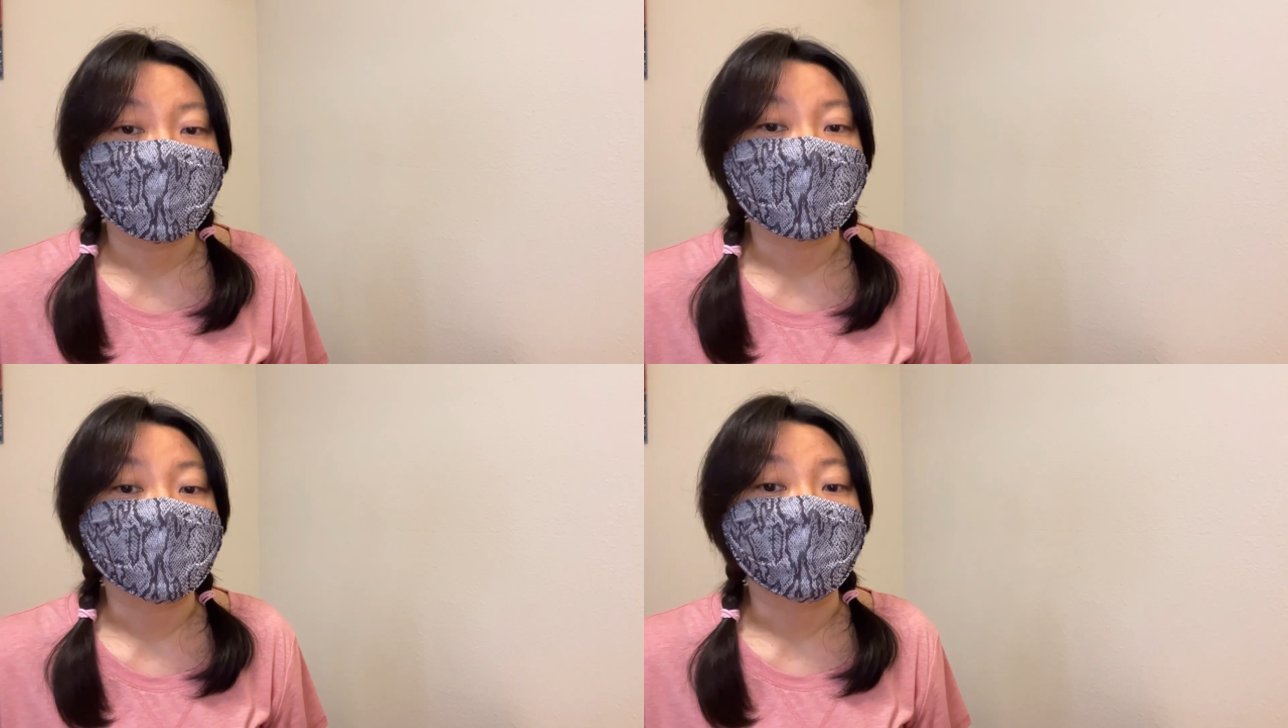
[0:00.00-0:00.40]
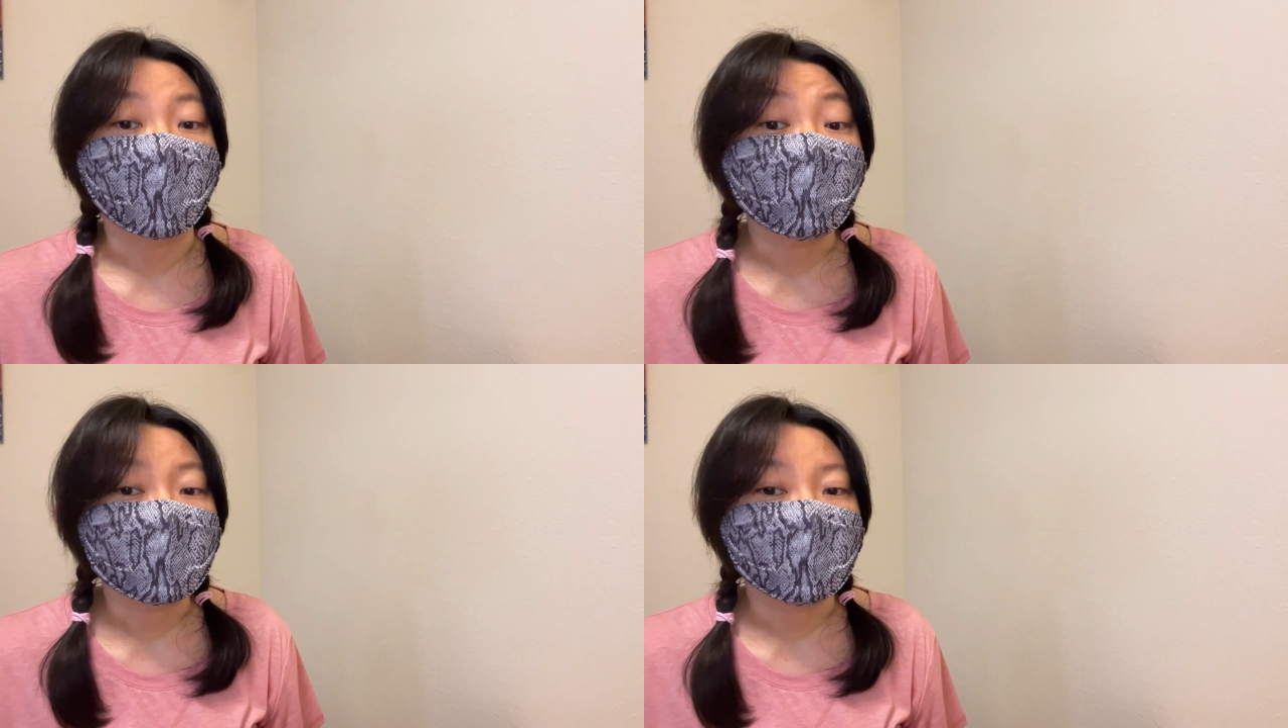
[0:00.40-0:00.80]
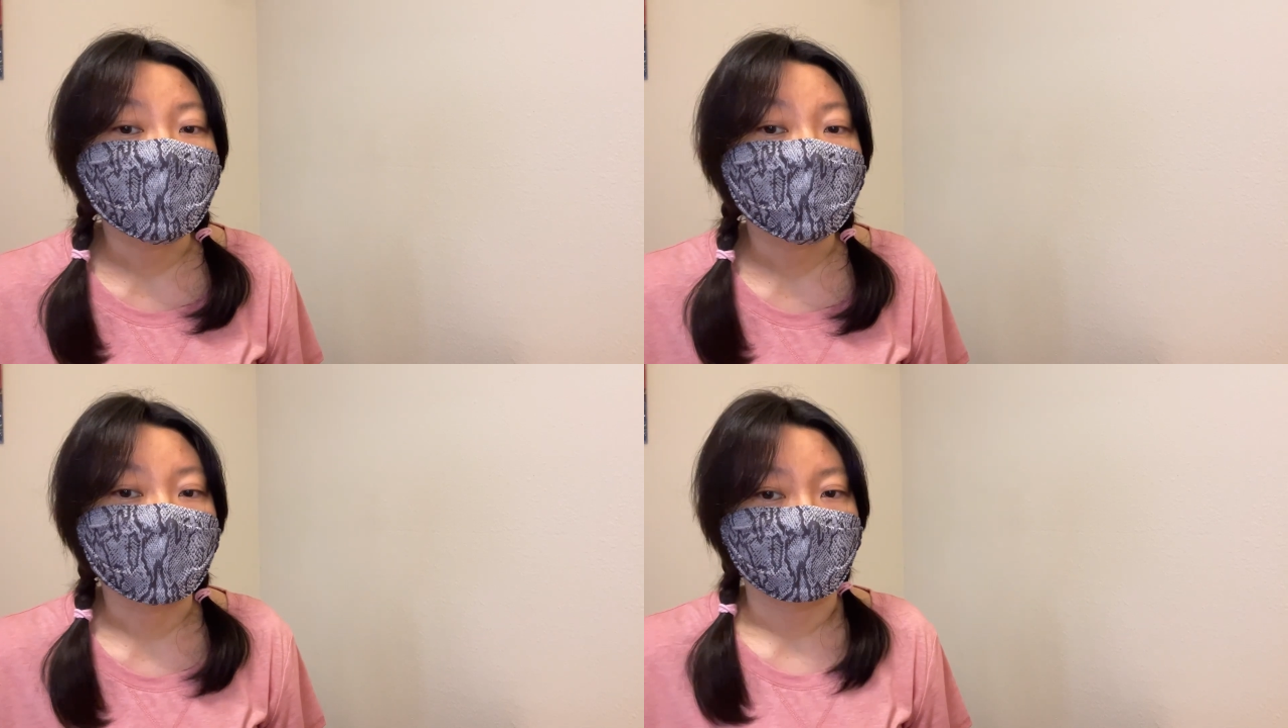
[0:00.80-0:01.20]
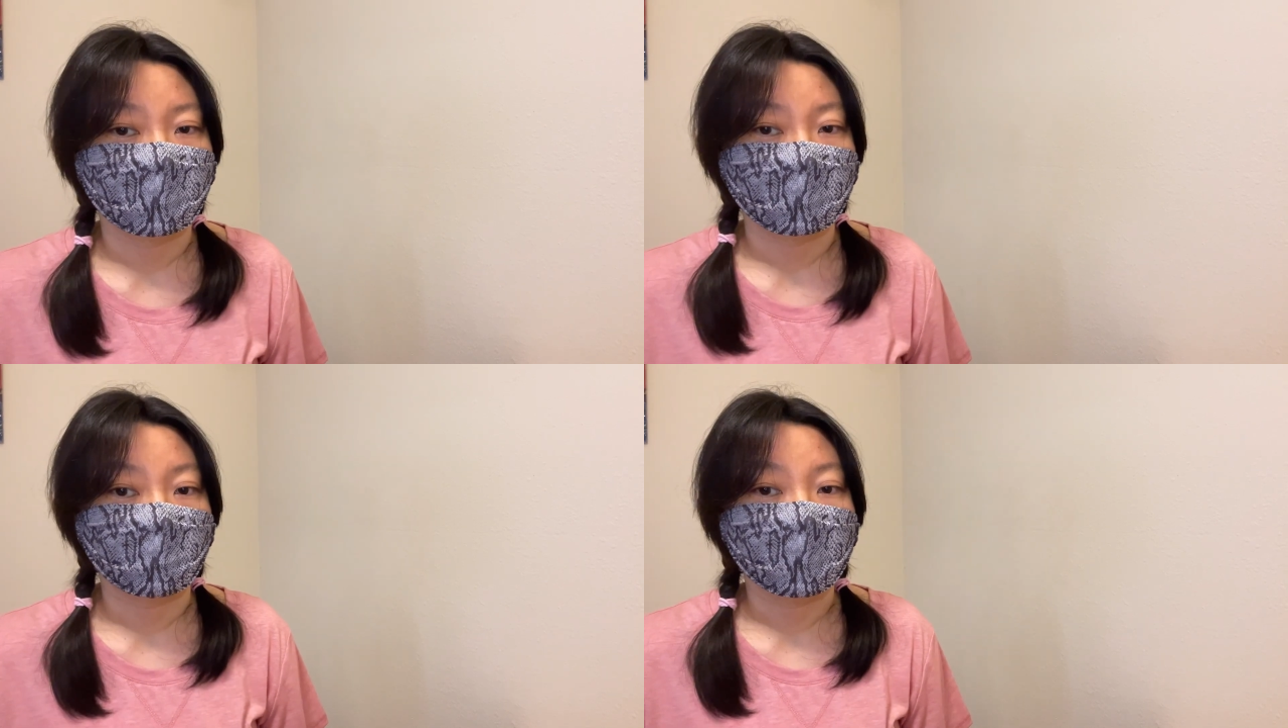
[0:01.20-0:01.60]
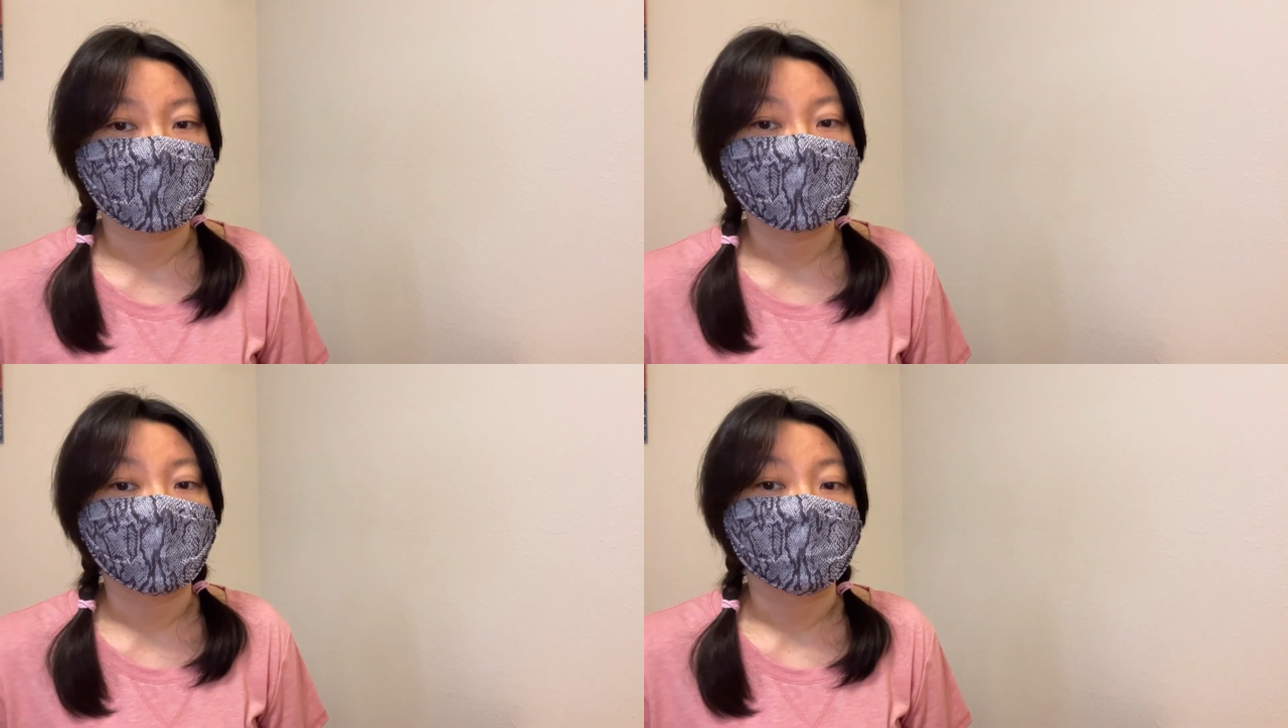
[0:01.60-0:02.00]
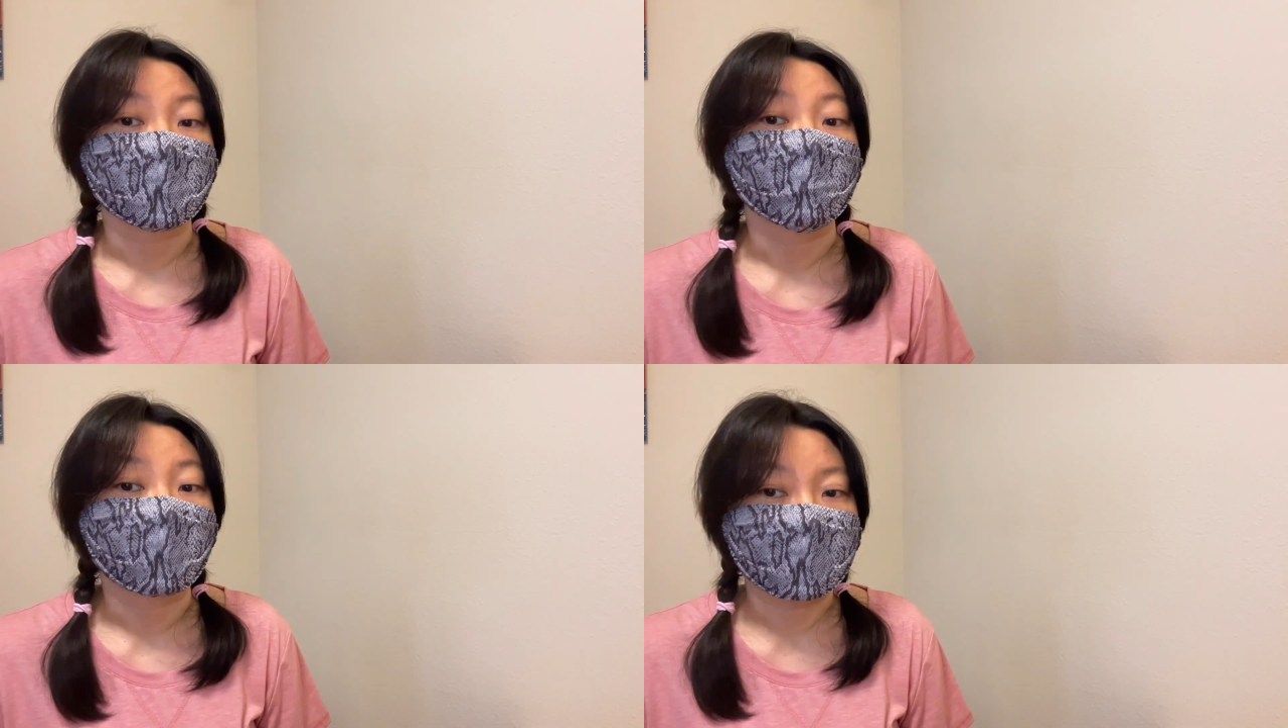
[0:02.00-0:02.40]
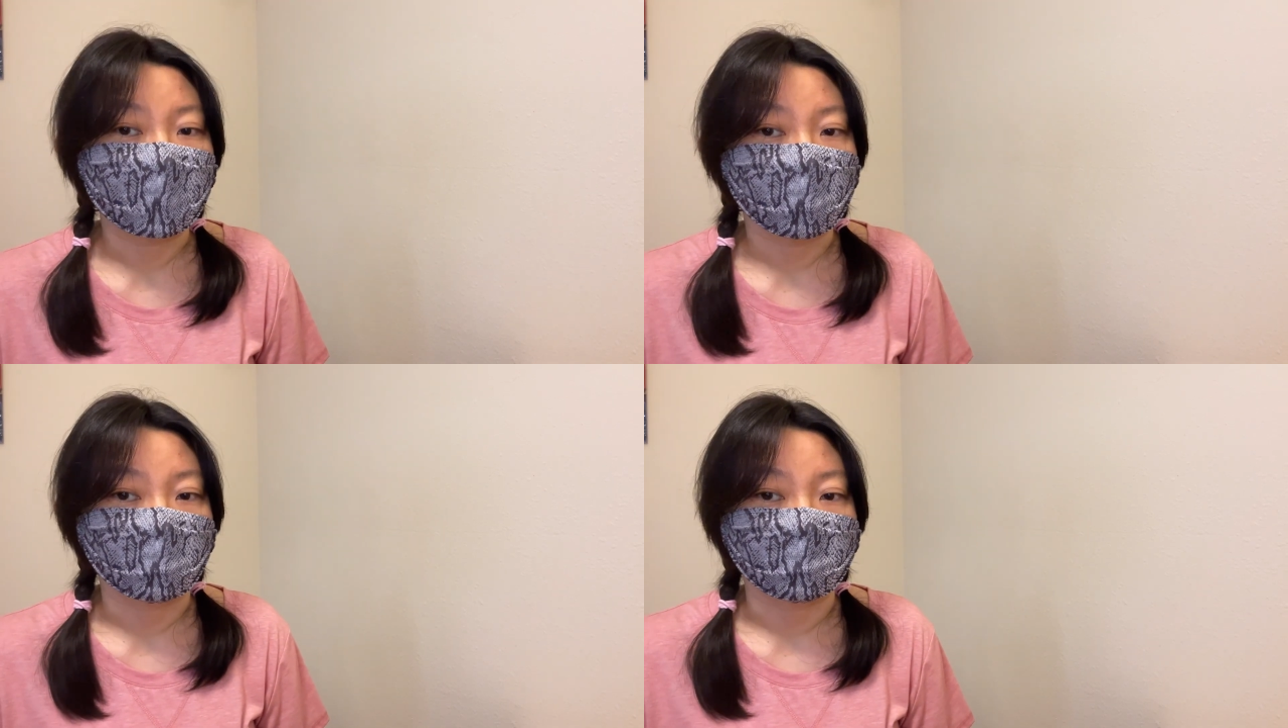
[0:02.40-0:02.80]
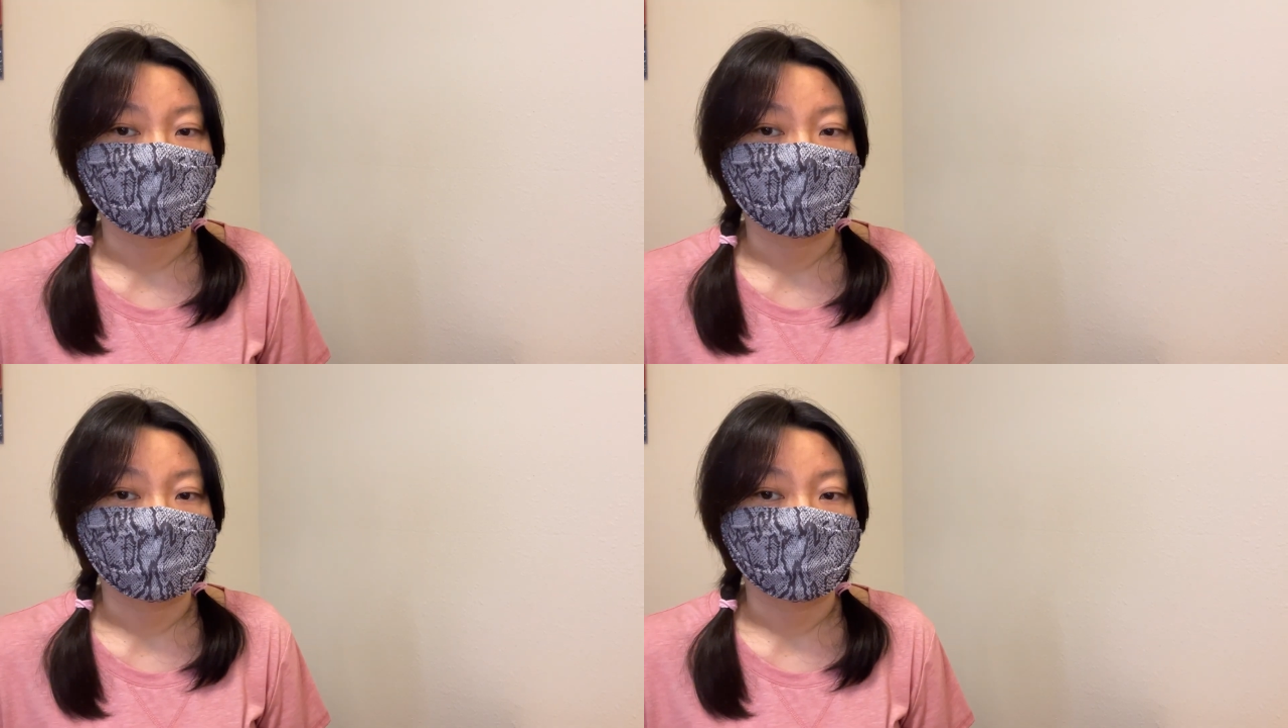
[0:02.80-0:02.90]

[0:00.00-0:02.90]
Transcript: is very different depending on the location.